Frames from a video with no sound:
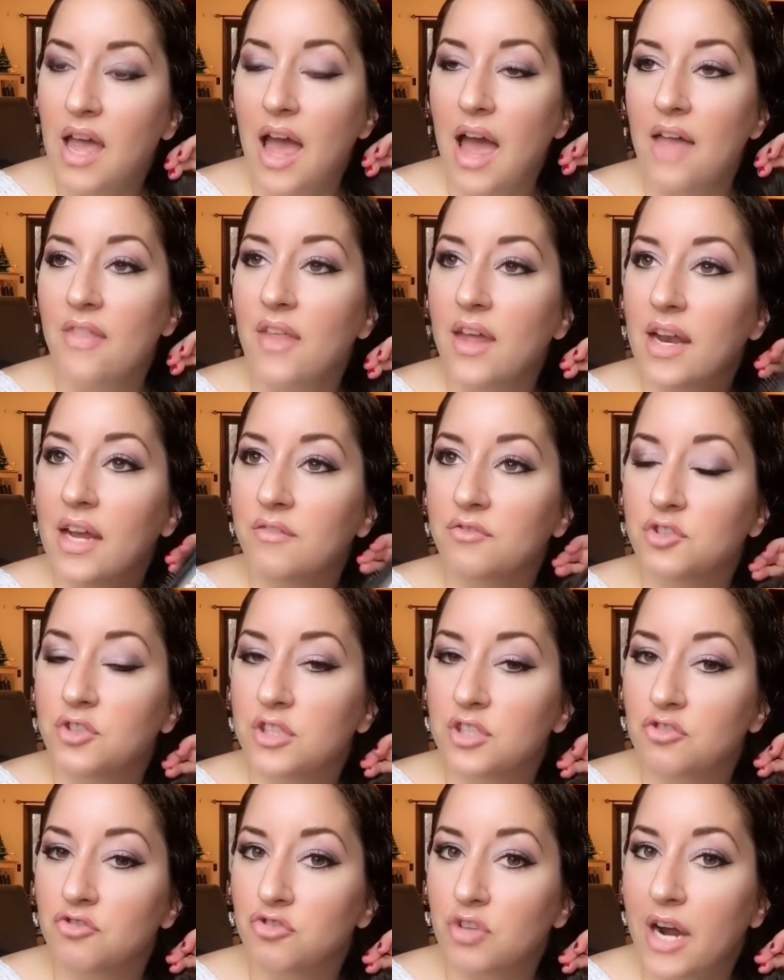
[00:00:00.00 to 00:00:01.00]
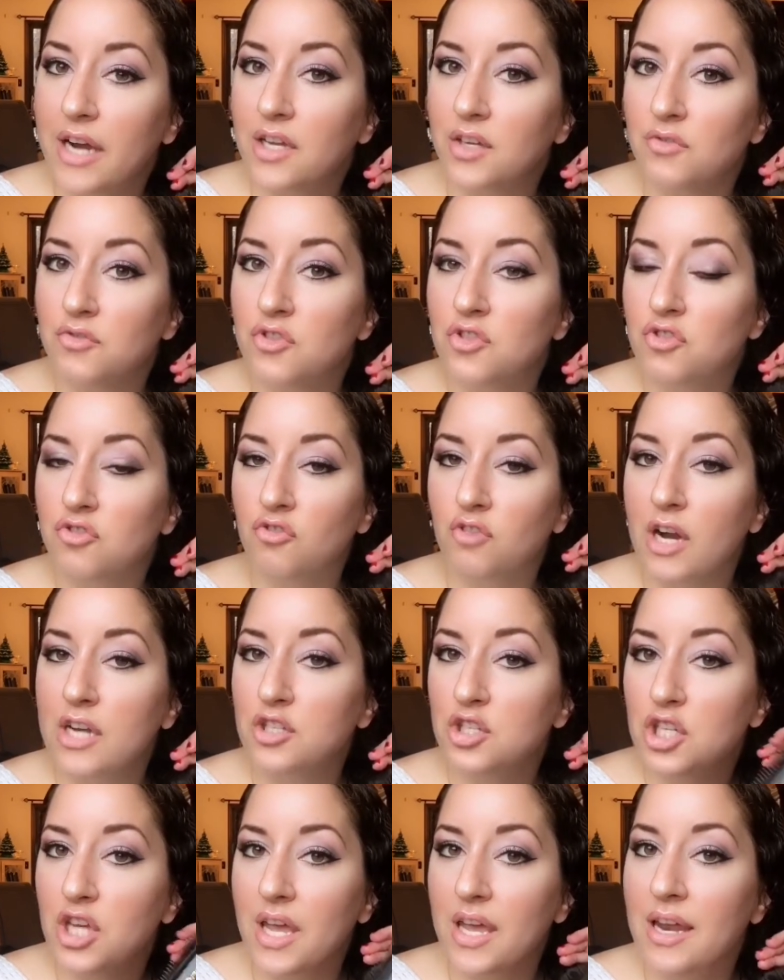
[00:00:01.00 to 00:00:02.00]
And then after it's dry, you
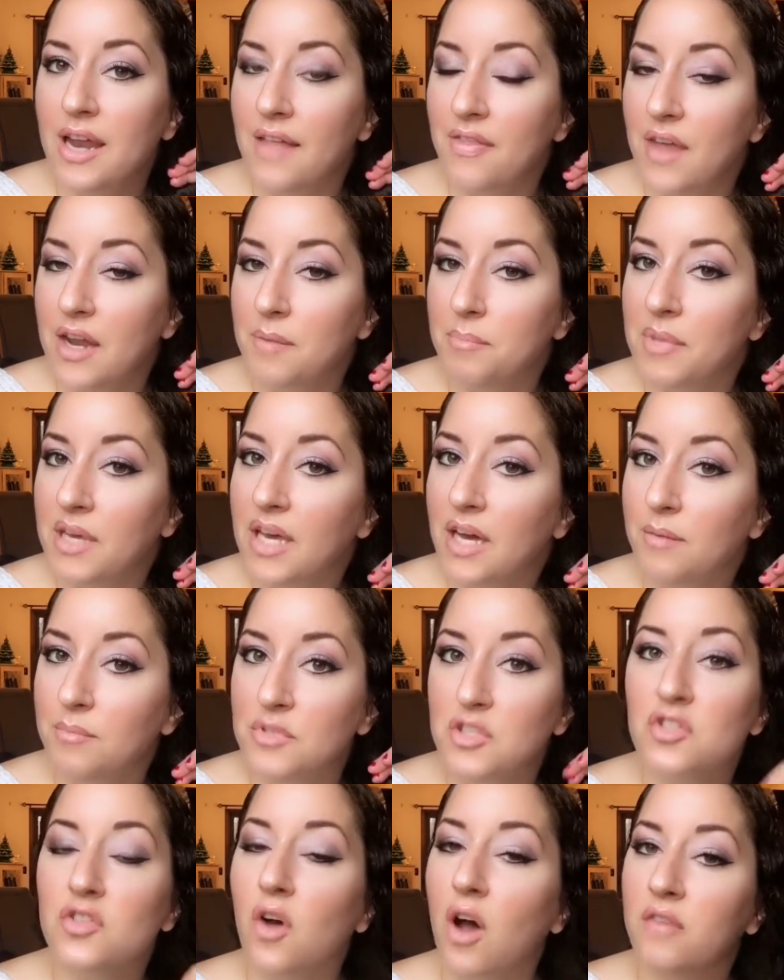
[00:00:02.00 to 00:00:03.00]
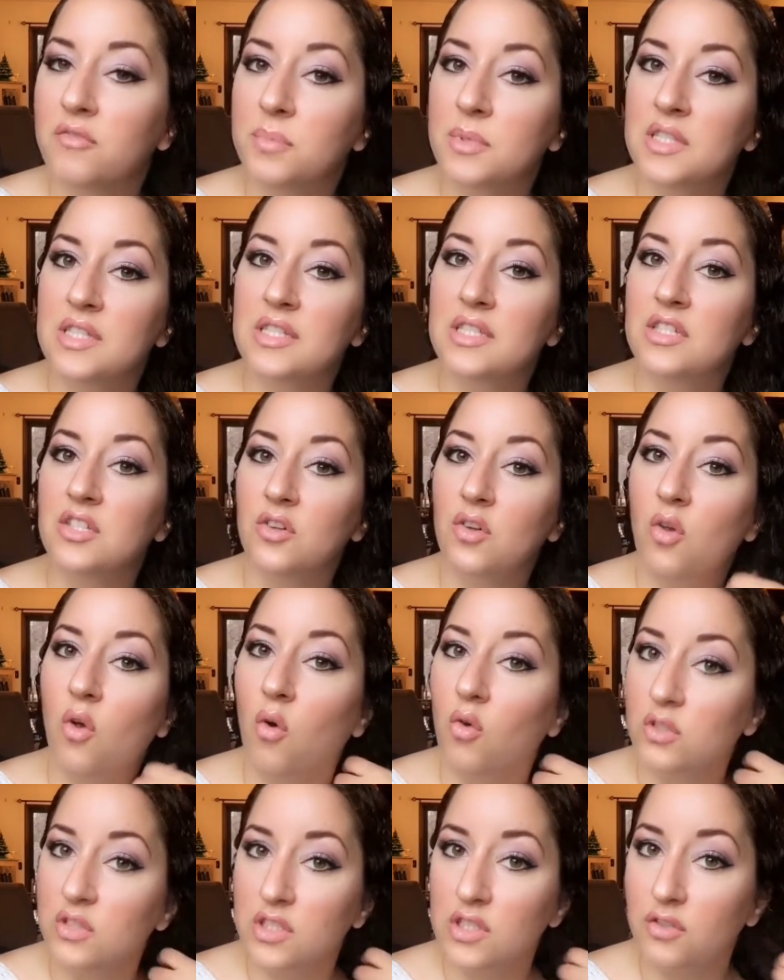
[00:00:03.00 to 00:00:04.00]
scrunch it, and then it becomes soft, but still
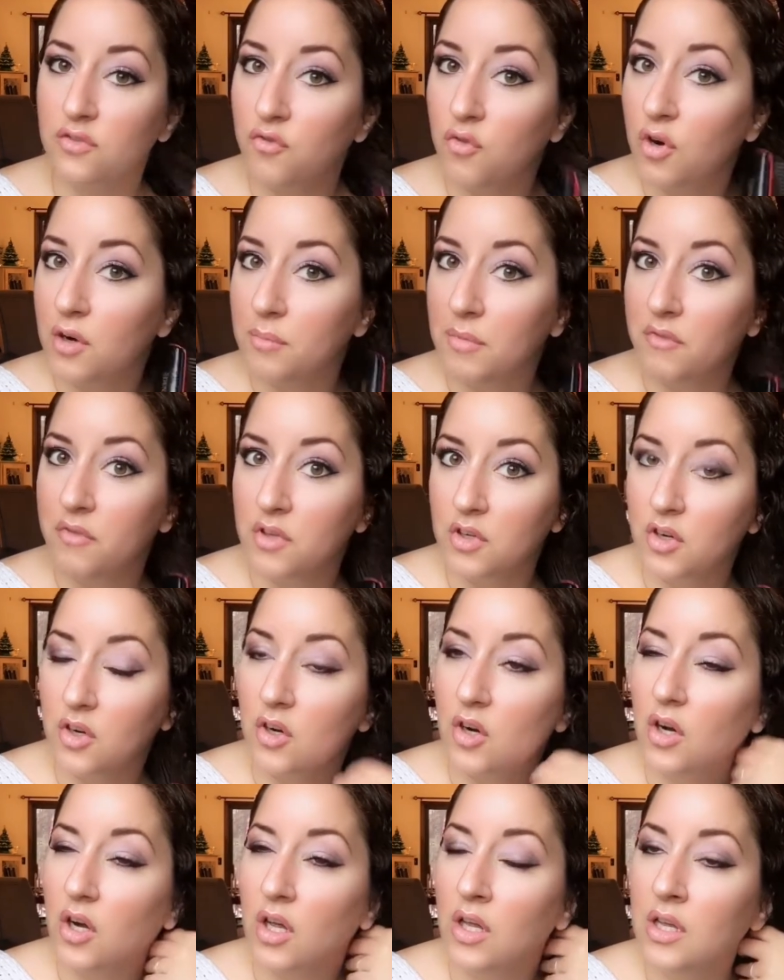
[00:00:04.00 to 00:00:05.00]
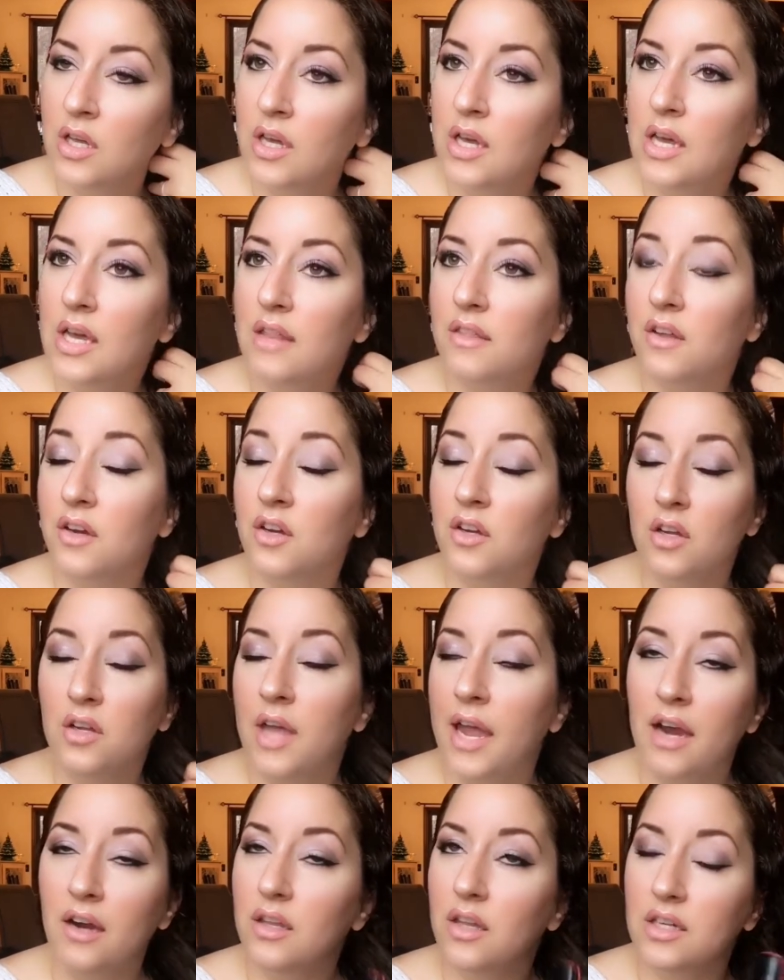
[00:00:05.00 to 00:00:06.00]
holds the form of the curl. The
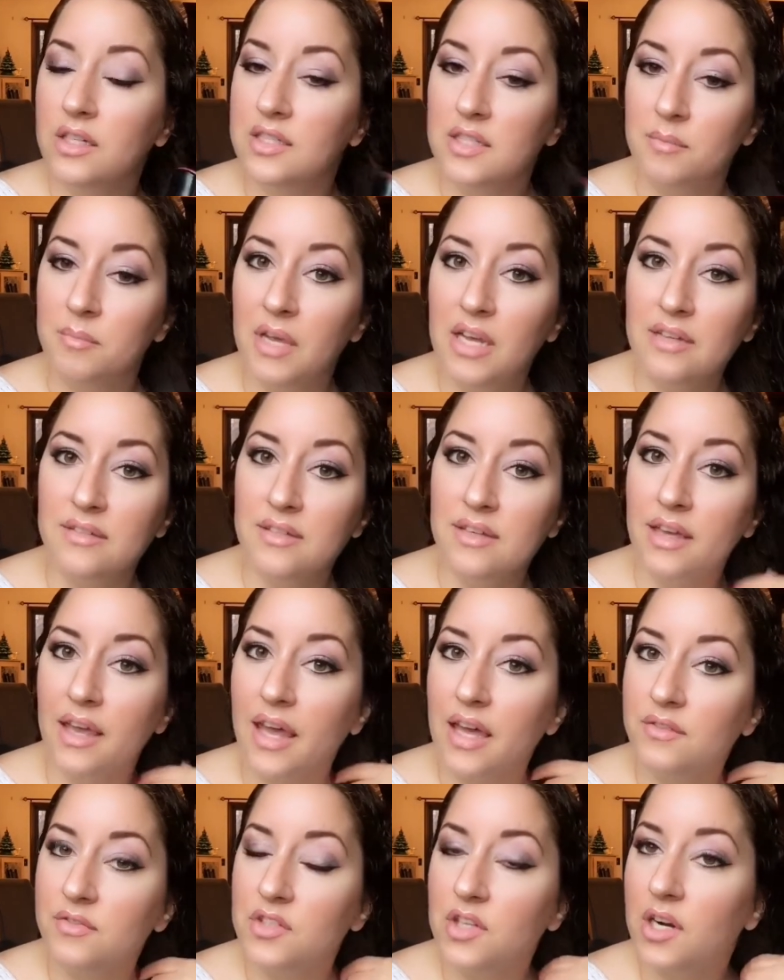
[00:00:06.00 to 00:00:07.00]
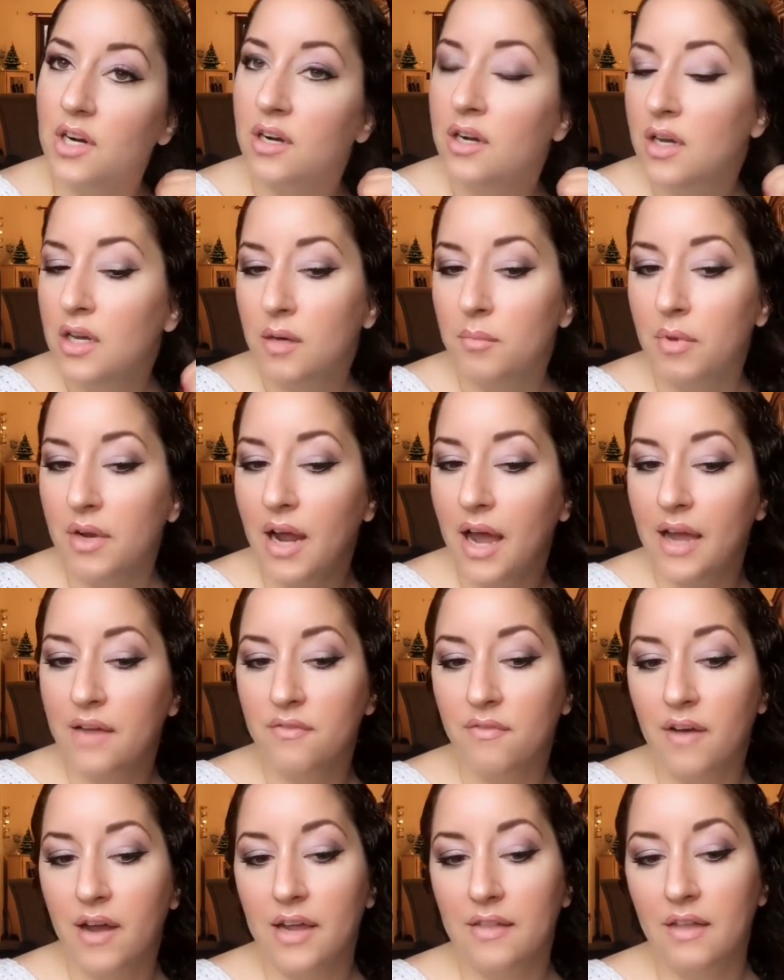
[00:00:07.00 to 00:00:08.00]
hair looks amazing after, but I
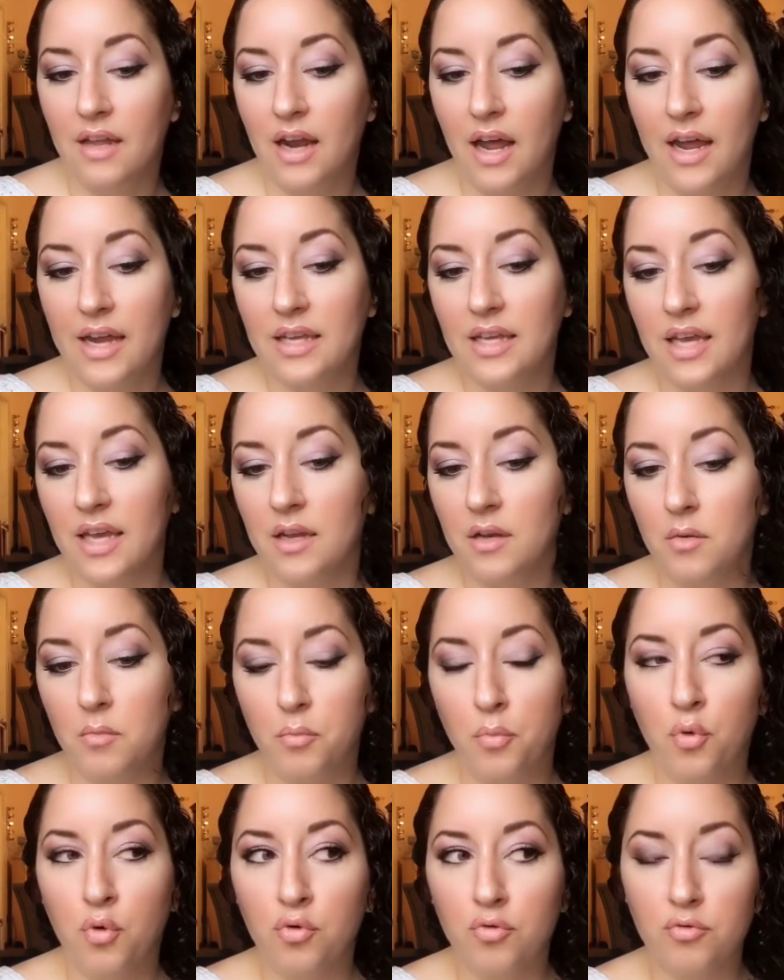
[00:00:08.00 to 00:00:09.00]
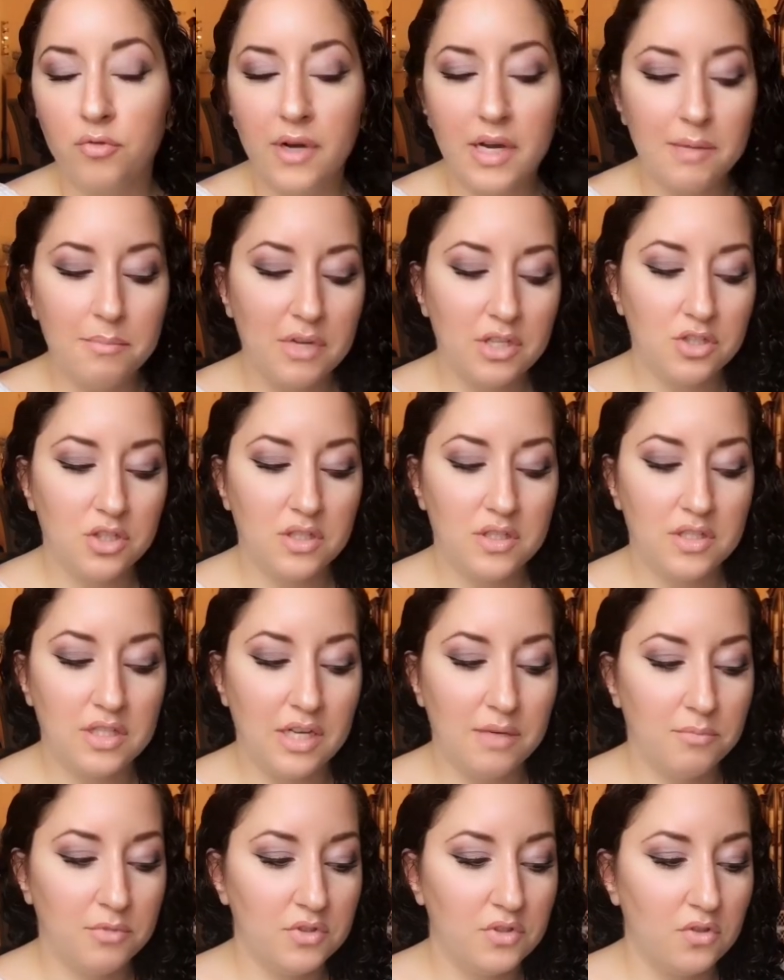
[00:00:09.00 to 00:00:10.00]
find that I get pretty much the
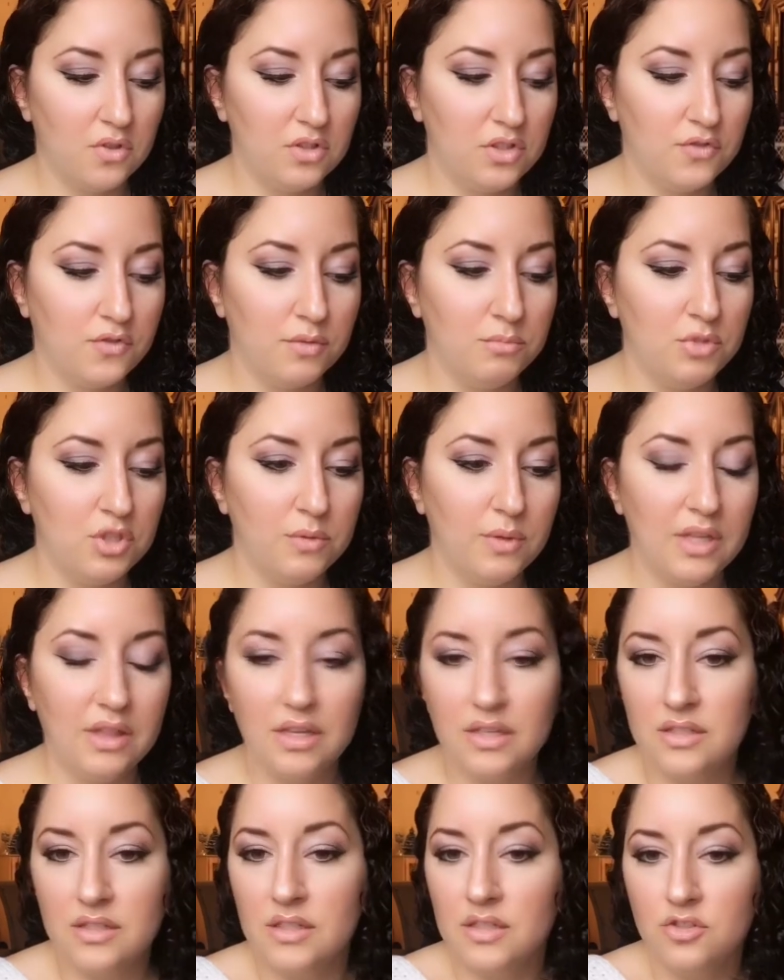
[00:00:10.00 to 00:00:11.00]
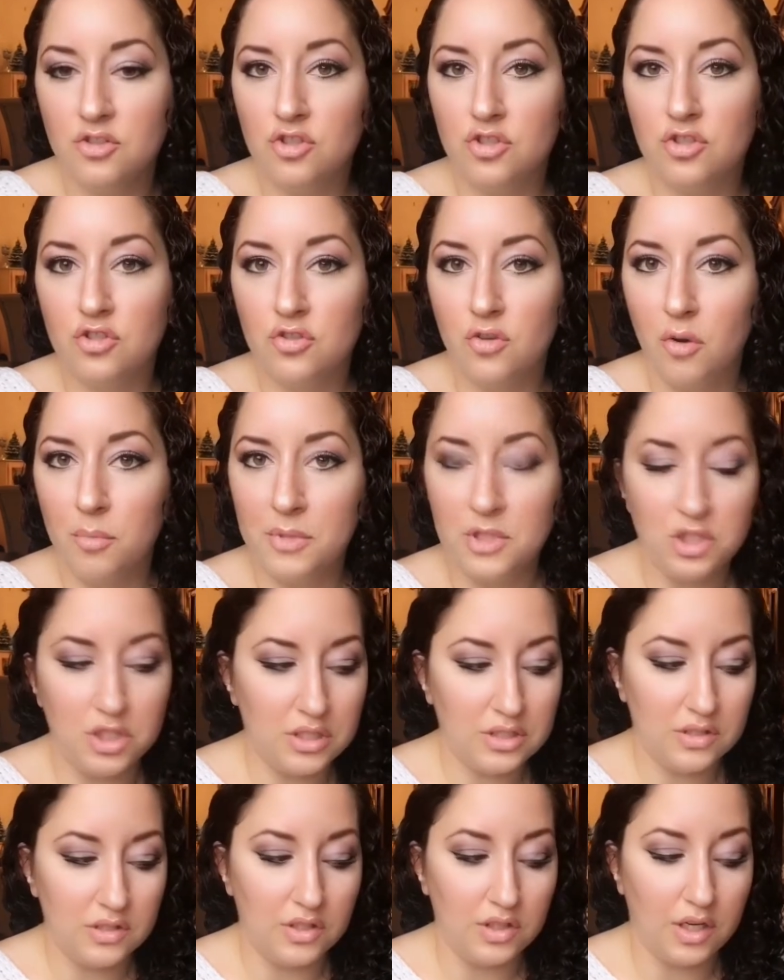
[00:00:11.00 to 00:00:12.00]
same results from doing this, and it's just so much
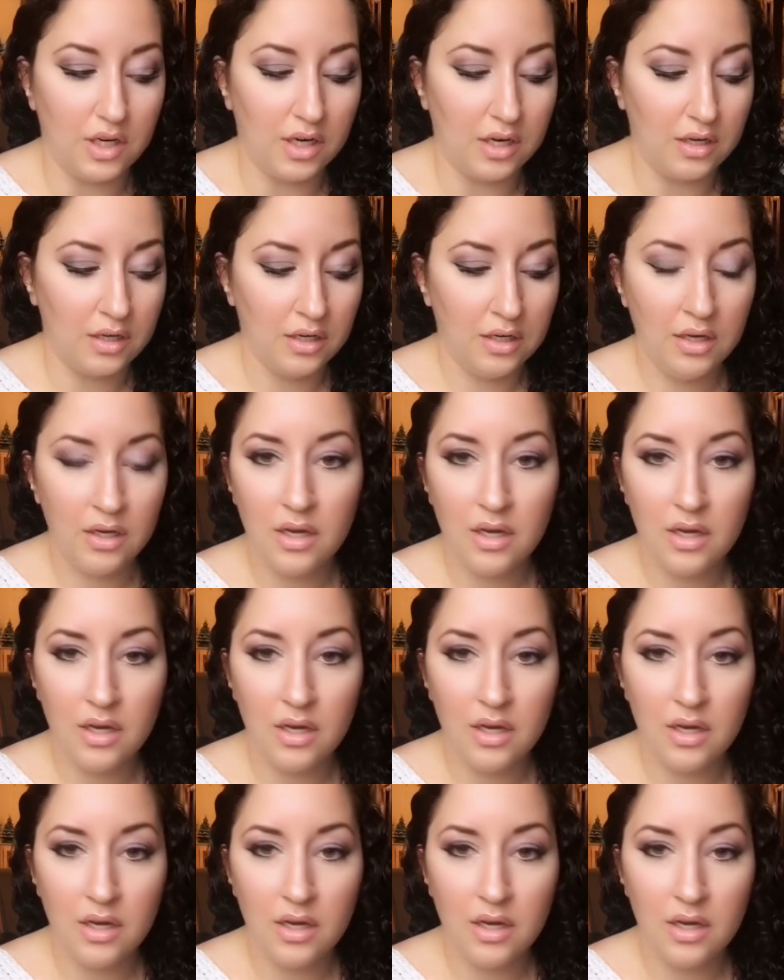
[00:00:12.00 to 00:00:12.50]
easier.